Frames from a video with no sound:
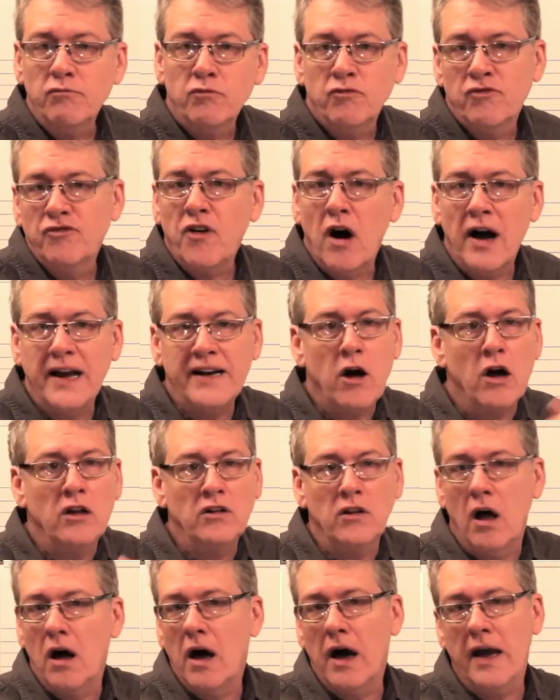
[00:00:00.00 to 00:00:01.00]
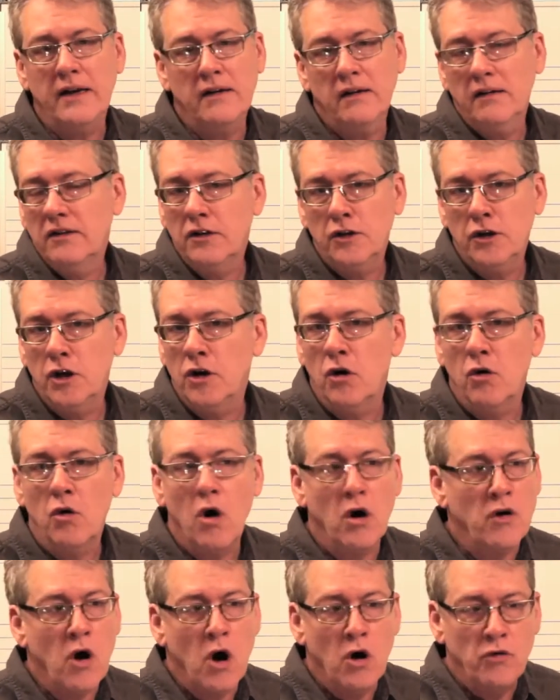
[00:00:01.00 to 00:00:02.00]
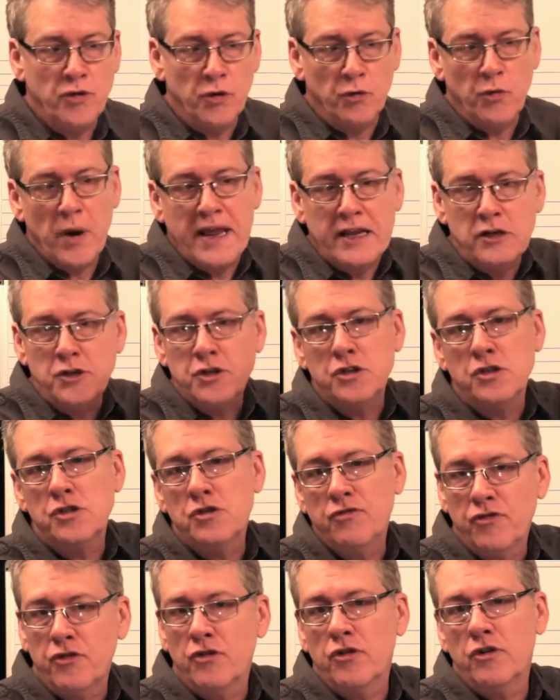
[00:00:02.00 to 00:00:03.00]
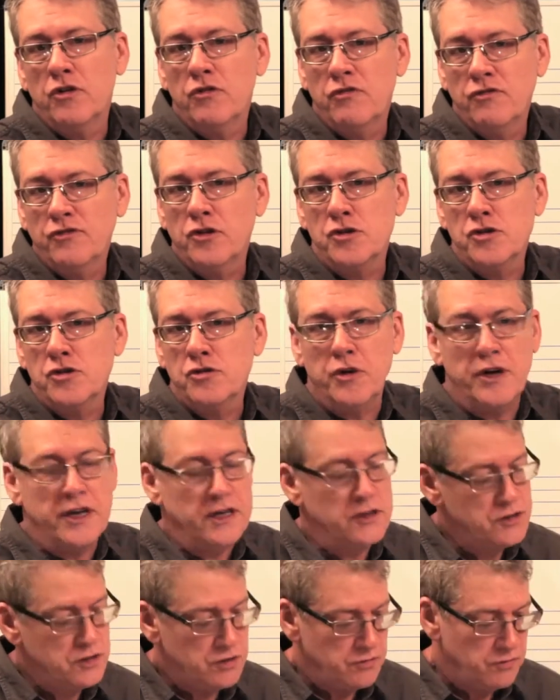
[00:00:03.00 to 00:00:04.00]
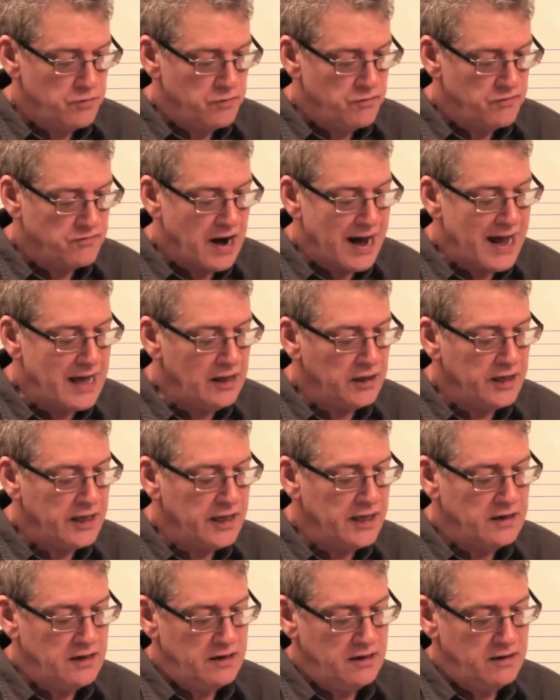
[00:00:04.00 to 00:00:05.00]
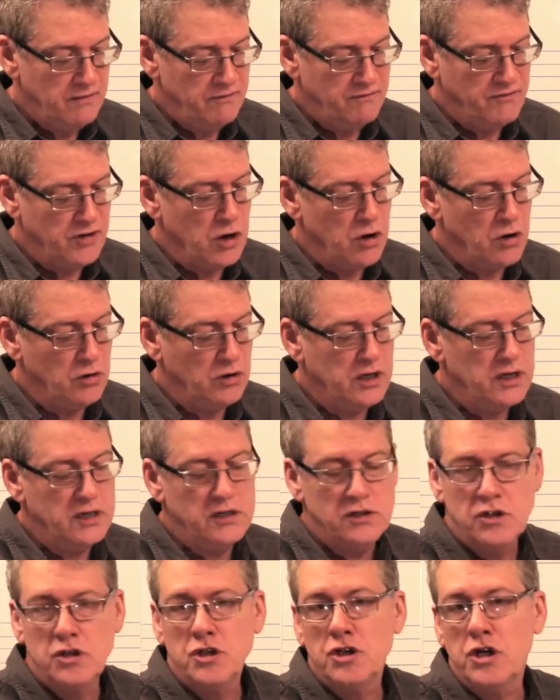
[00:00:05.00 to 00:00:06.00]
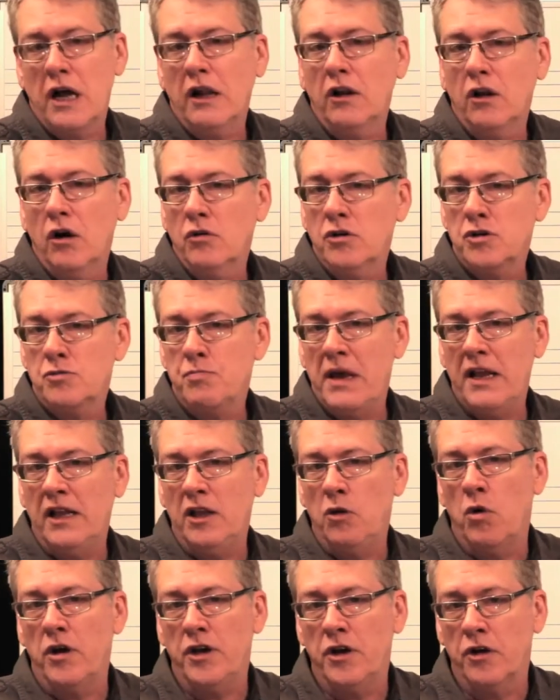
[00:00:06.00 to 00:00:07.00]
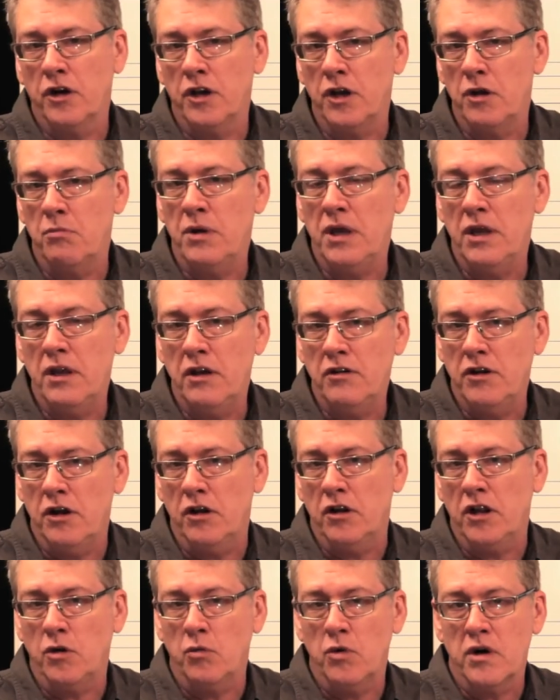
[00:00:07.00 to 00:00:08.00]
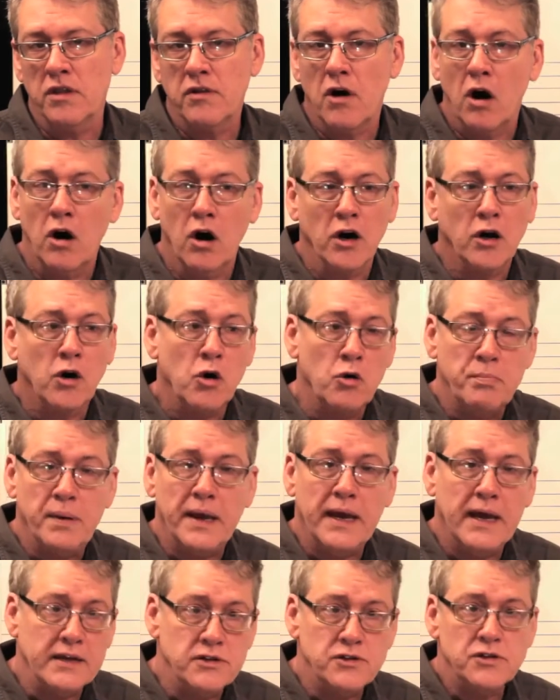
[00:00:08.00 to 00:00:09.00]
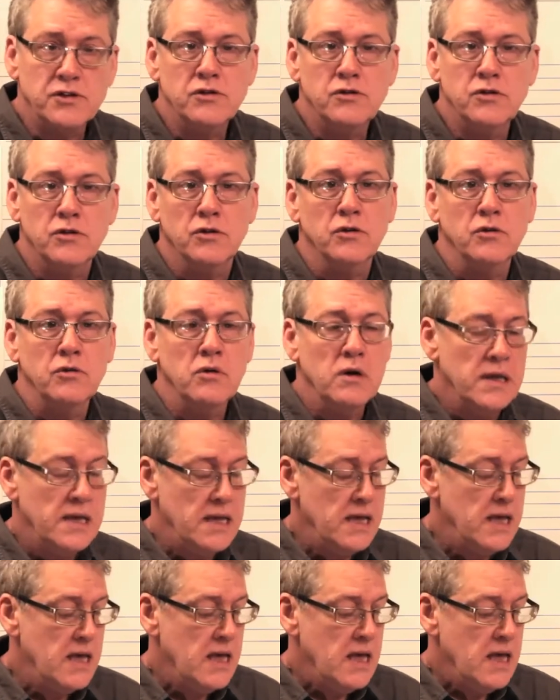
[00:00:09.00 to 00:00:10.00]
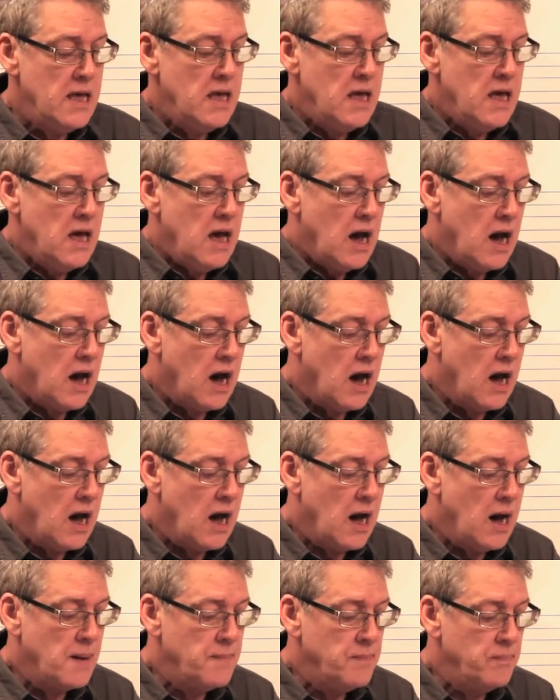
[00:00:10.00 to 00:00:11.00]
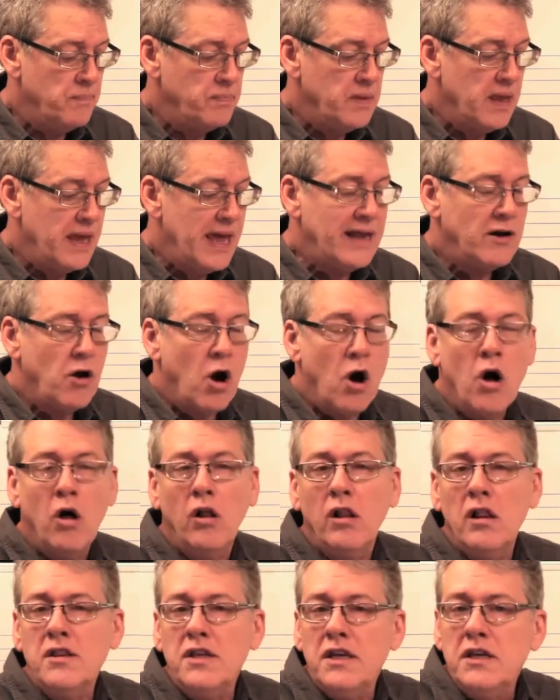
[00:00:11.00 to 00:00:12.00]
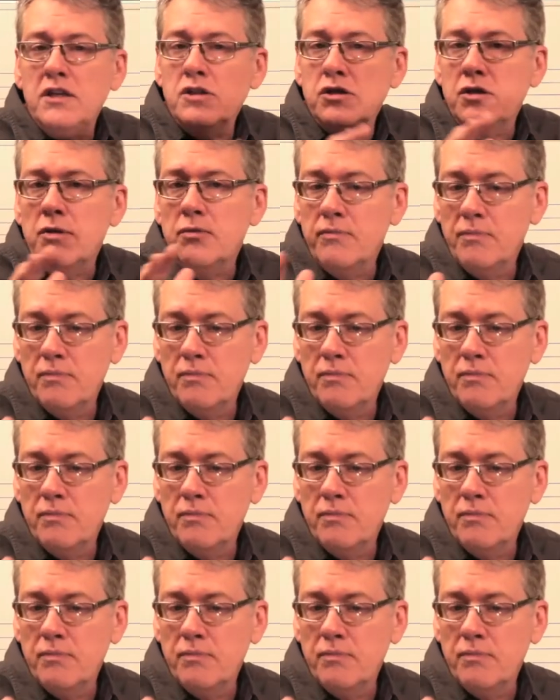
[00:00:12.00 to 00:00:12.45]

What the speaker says: find online, the ranges for strings. Violin, viola, cello is mainly what you're going to be dealing with. Arco bass too. And all of these,